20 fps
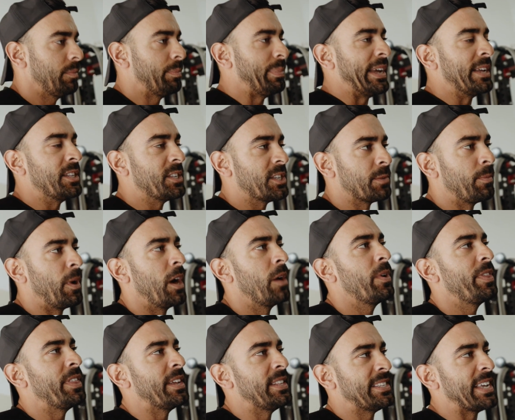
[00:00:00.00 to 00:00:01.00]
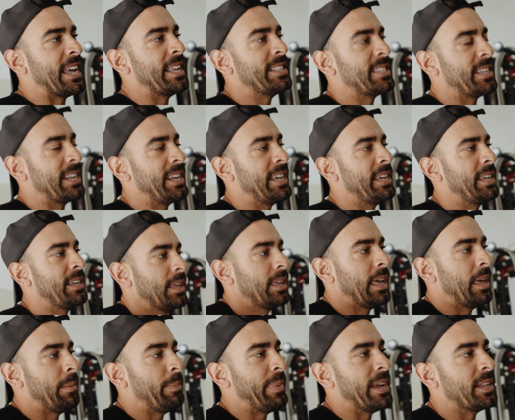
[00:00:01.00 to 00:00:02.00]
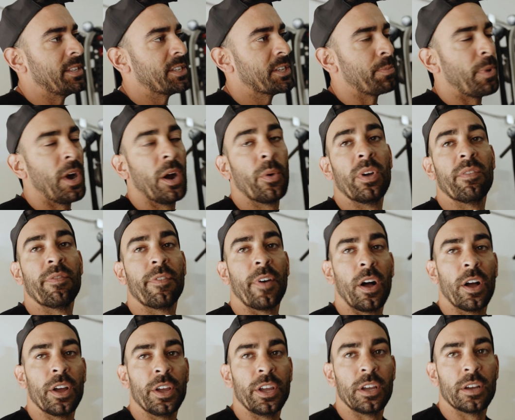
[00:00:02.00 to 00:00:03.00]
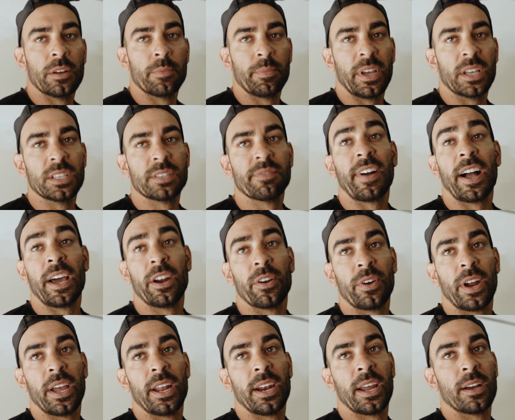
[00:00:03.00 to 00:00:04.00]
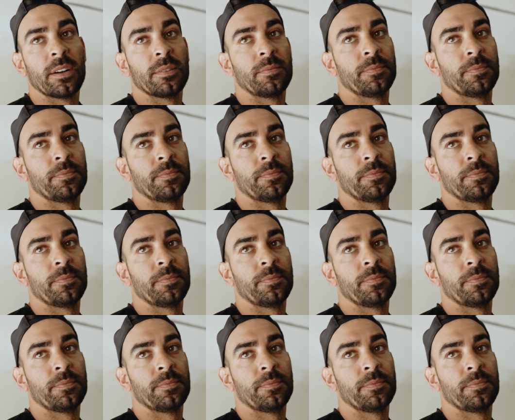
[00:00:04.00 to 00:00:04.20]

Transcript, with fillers: Being smart with intensity and being smart with volume is vital right now.